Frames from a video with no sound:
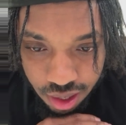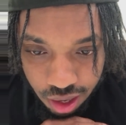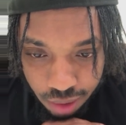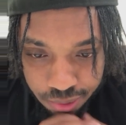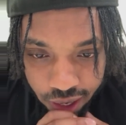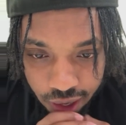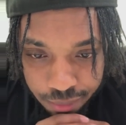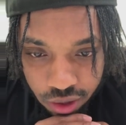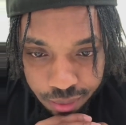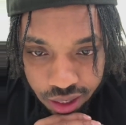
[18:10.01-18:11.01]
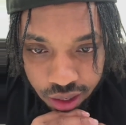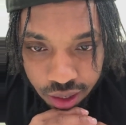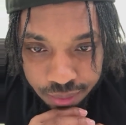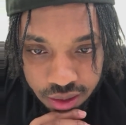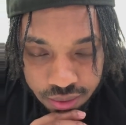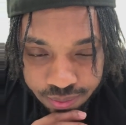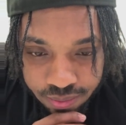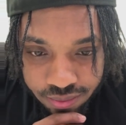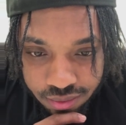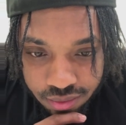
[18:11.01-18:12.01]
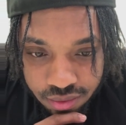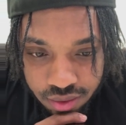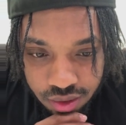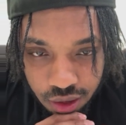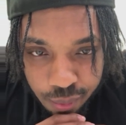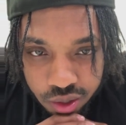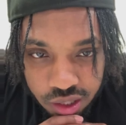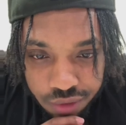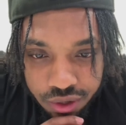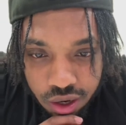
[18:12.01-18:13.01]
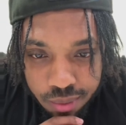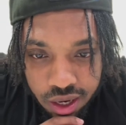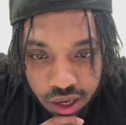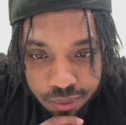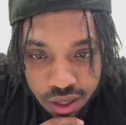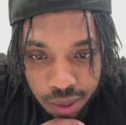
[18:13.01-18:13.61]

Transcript: I'm probably I'm gonna go to Miami. I'm gonna definitely go to Miami.